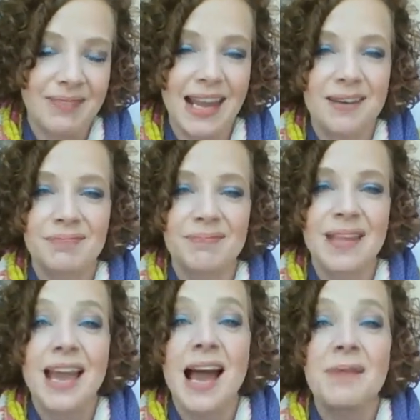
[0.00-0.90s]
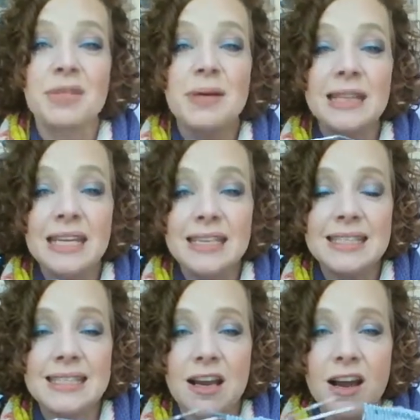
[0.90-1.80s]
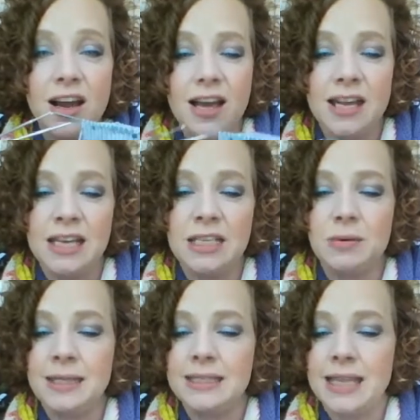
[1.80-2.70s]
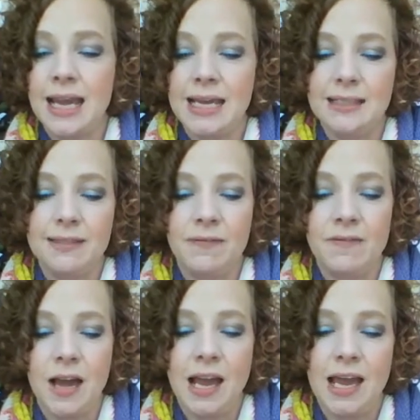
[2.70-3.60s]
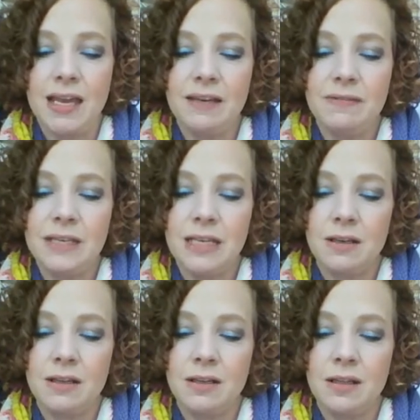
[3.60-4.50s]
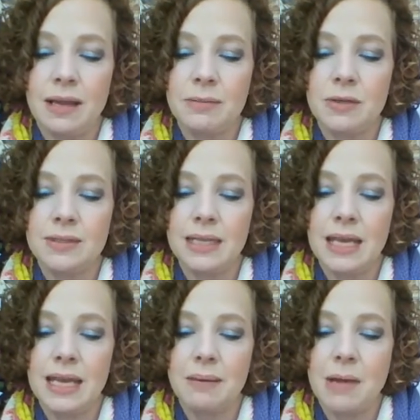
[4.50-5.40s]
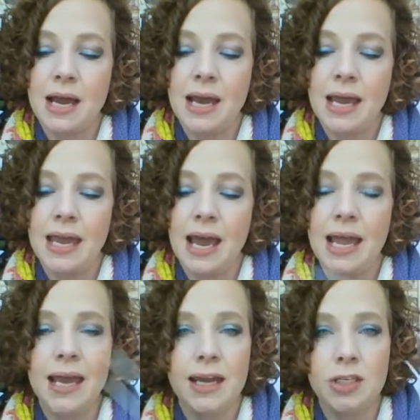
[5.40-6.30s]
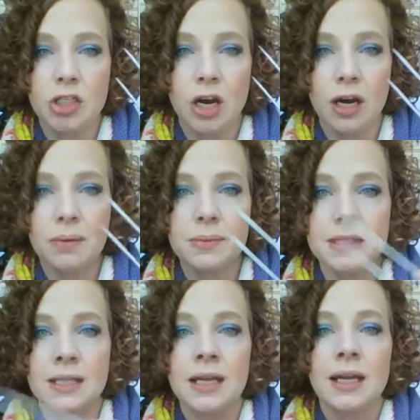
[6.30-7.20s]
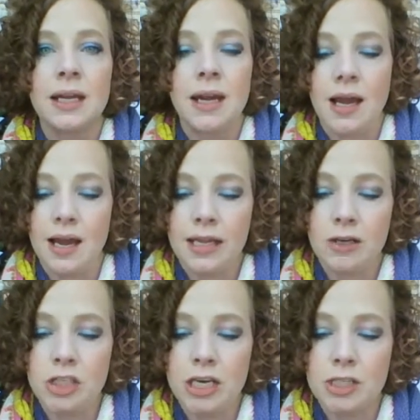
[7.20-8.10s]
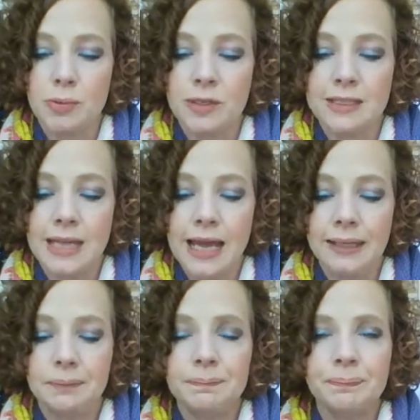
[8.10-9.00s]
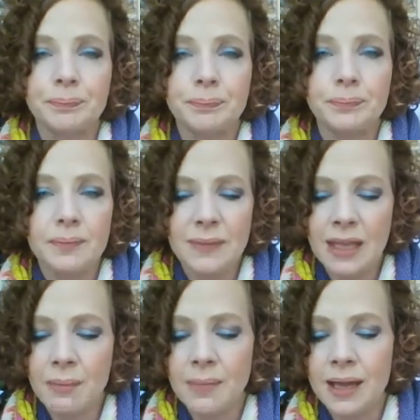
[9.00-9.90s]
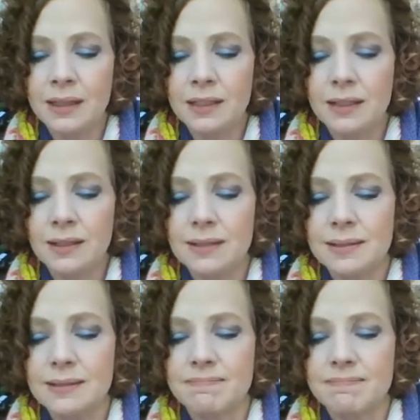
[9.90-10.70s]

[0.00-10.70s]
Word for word: Yeah, I'm doing this on a US size 5 needle. I'm using my high sharps, interchangeable set. I'm a little